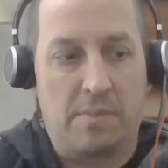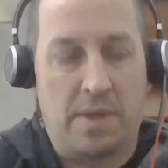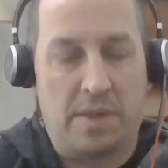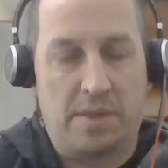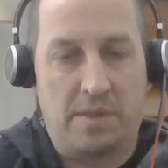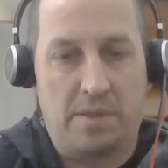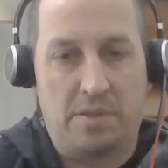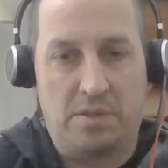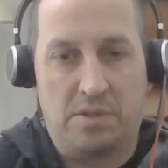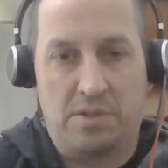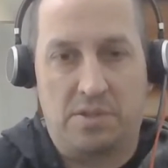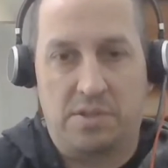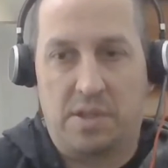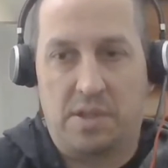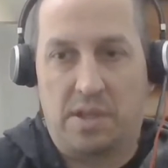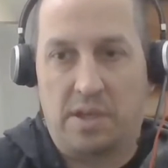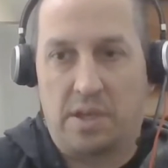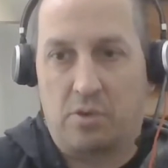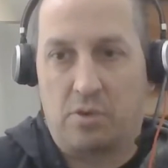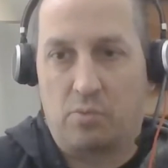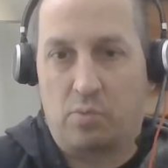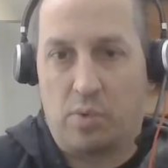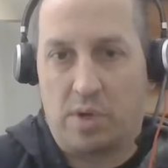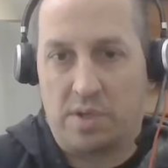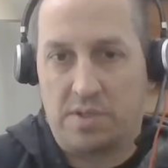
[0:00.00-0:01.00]
methods
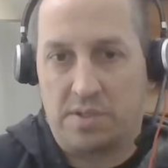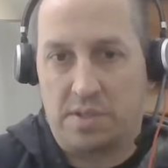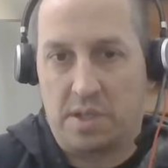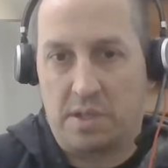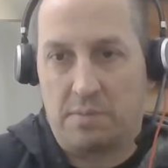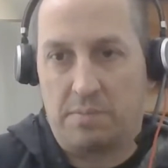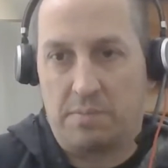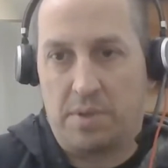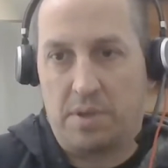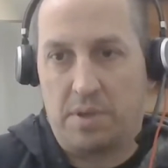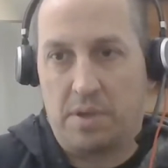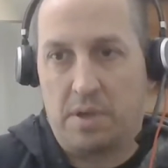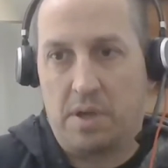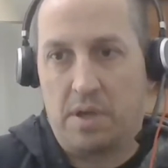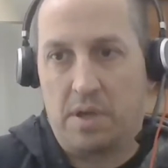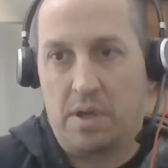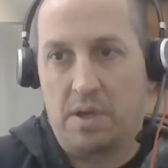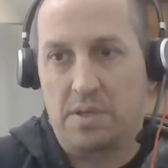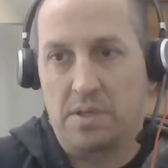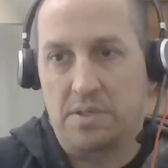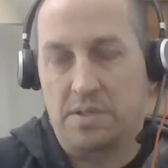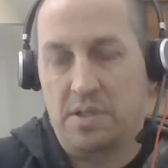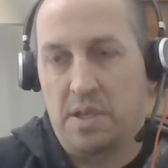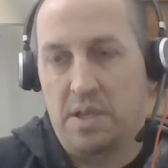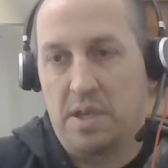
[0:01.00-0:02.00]
like REST
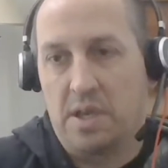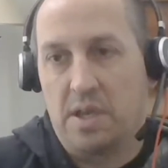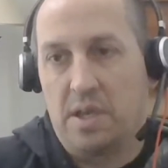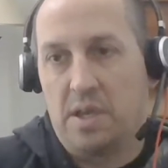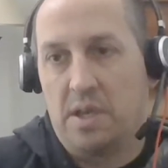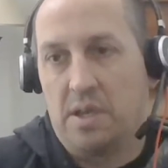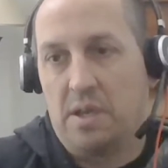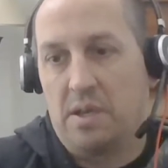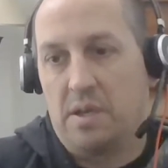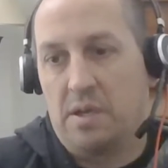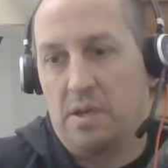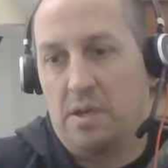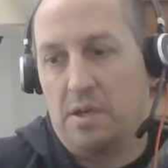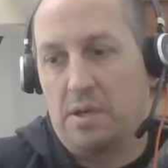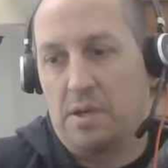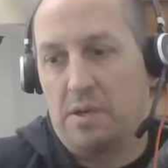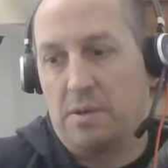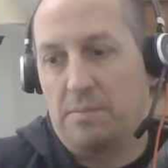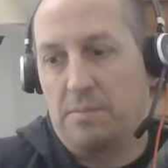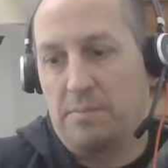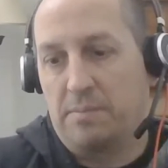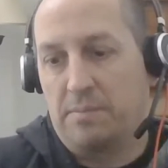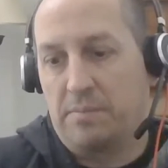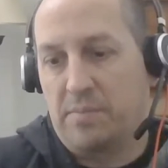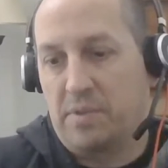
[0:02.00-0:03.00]
APIs
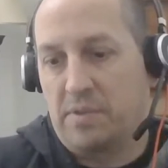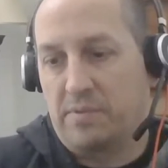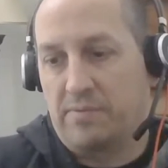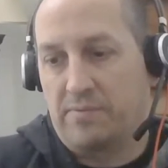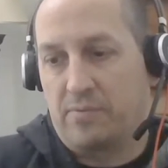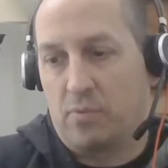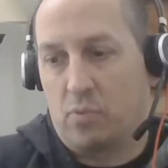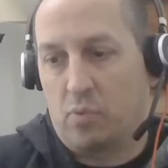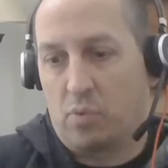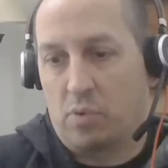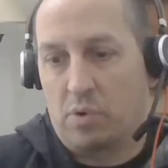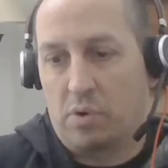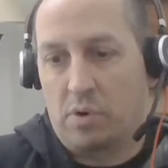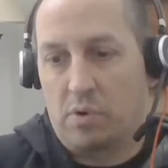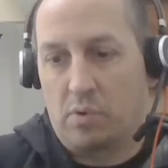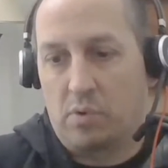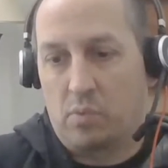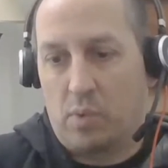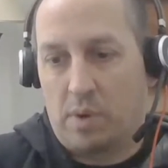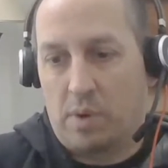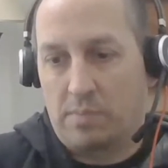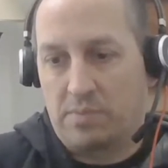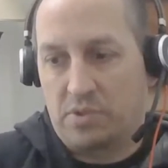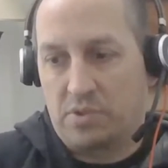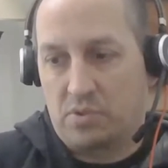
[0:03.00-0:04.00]
for
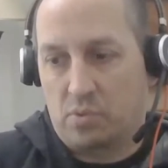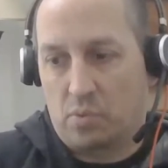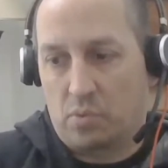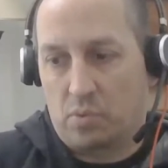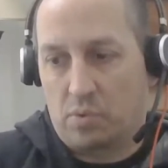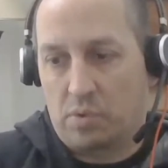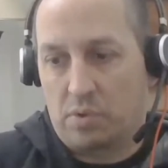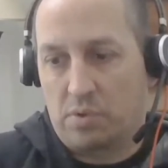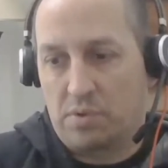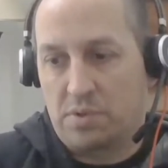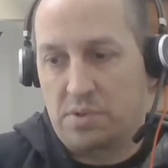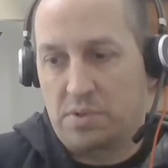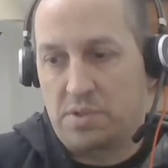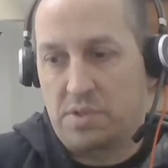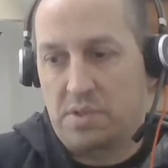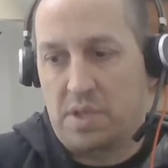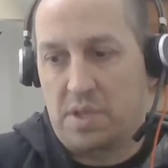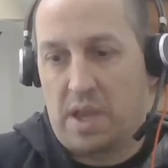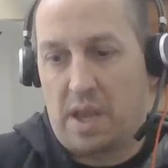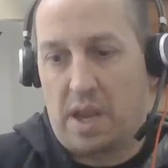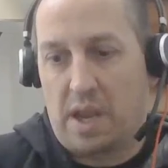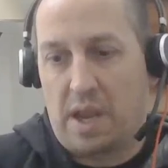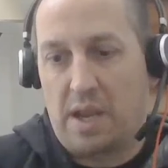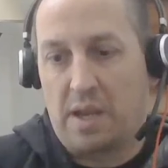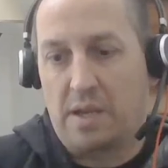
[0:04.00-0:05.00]
web
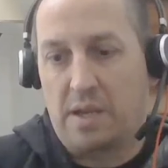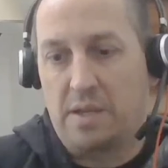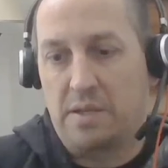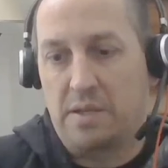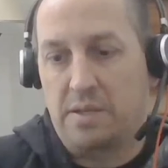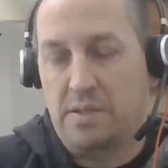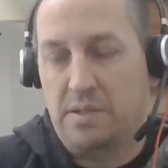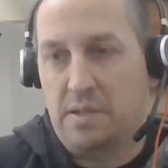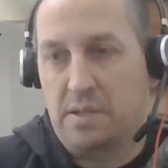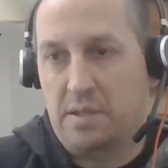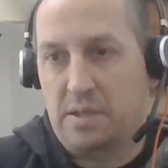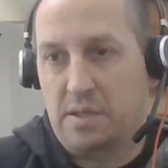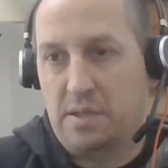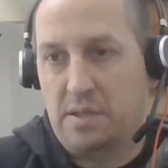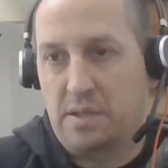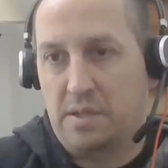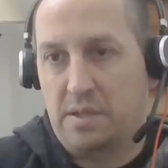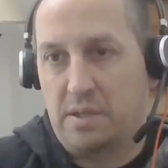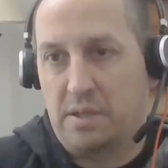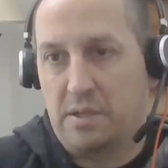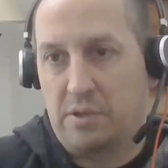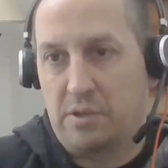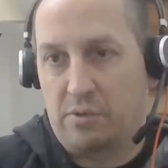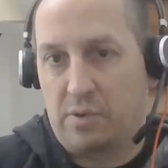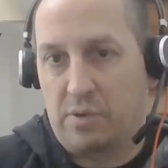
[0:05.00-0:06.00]
stores and
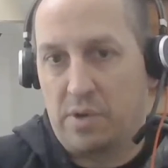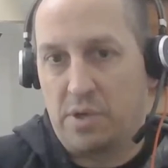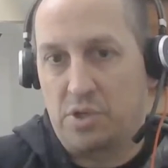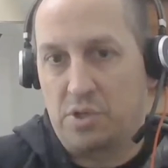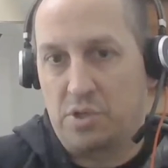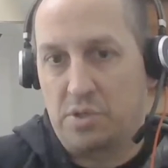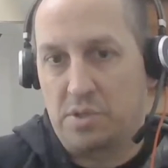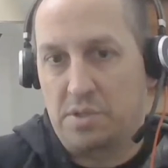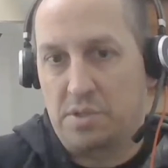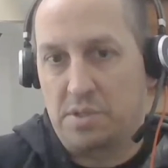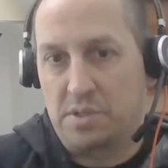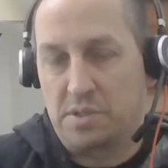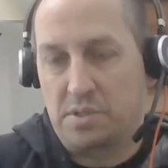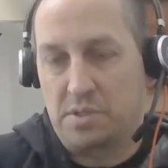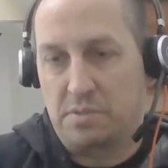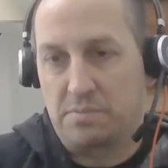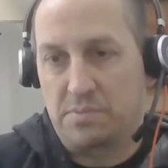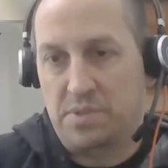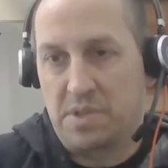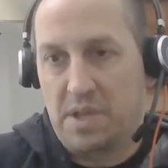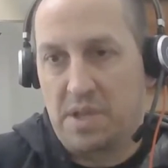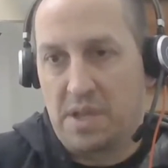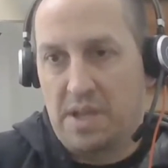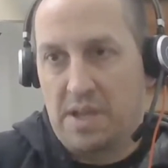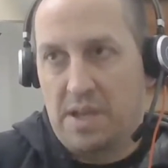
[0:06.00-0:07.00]
integration
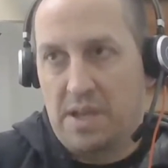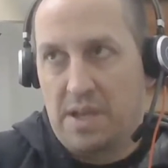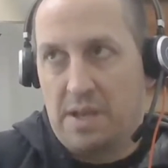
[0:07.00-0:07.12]
systems.